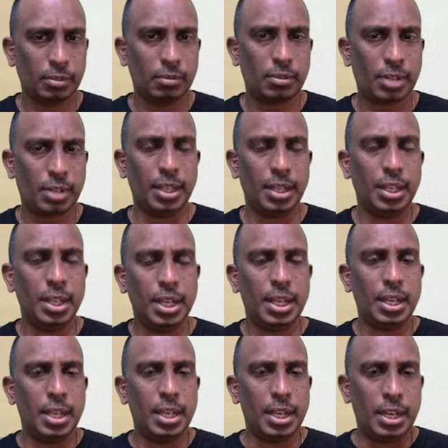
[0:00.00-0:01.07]
okay,
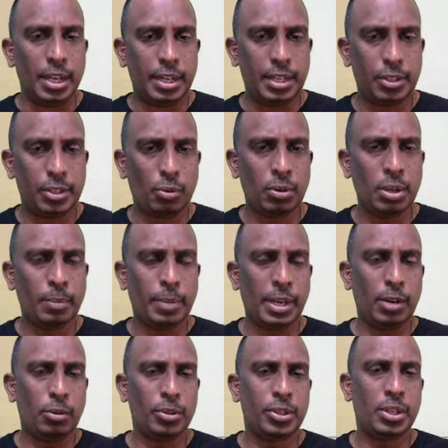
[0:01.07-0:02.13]
it is not a
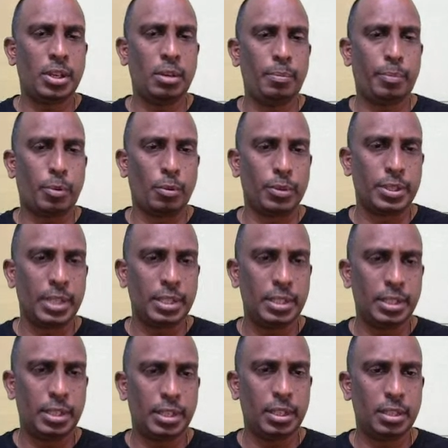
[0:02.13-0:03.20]
biological process,
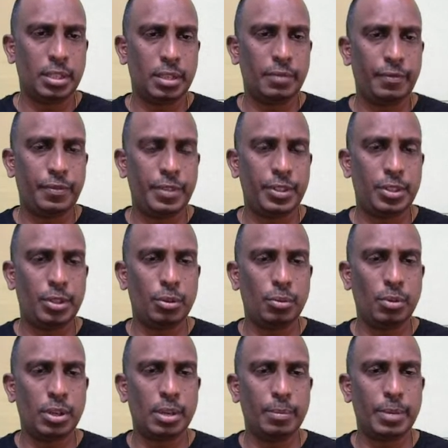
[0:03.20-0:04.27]
it is a
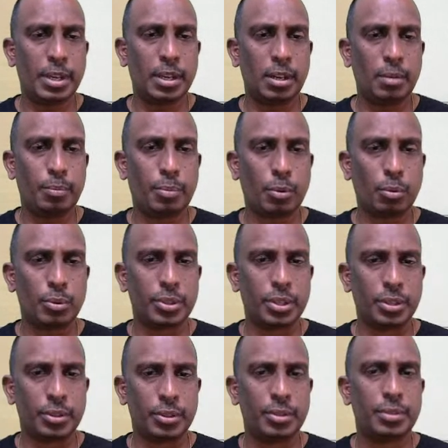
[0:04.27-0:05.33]
physiochemical
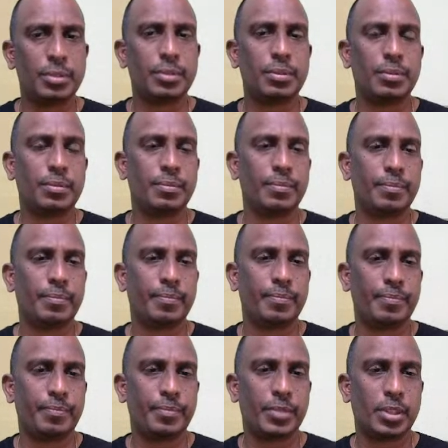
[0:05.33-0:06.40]
process.
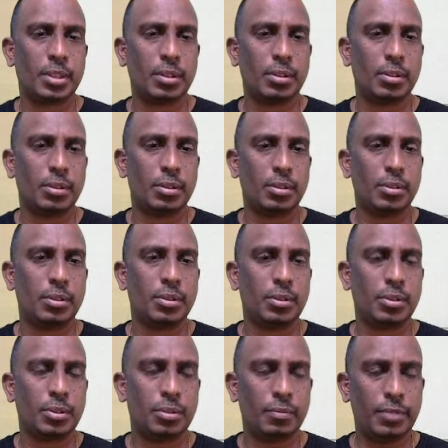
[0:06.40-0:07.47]

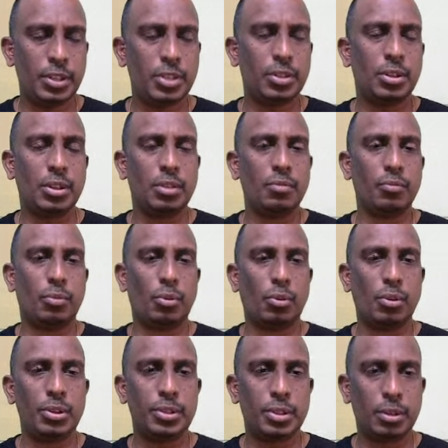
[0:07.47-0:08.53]
So which
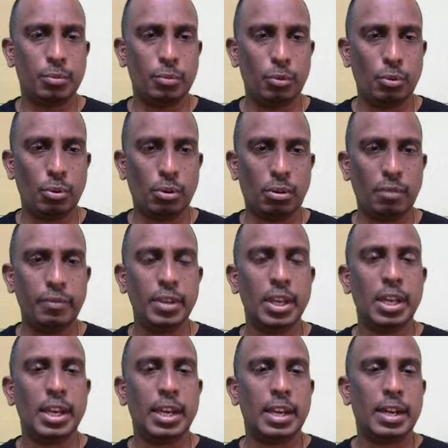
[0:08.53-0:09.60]
involves removal of
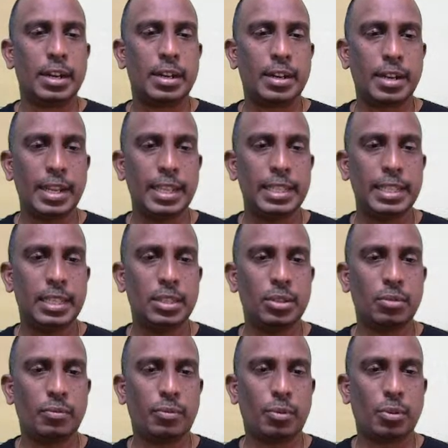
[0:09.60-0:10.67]
traces
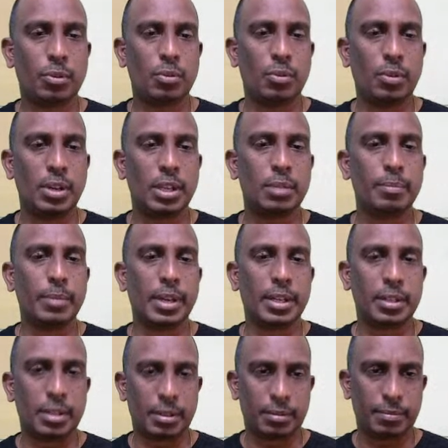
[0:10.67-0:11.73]
of organic
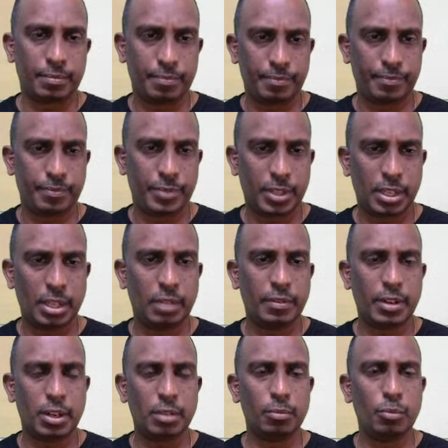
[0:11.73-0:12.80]
matter,
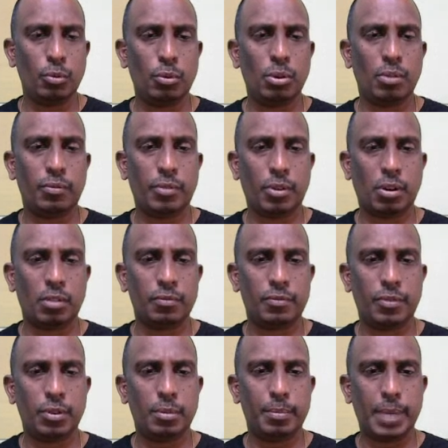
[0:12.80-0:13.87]
even removal of
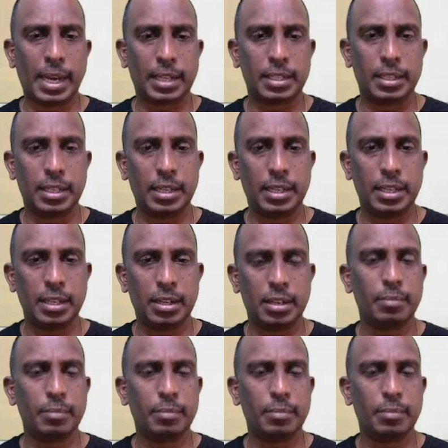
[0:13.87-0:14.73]
harmful bacteria and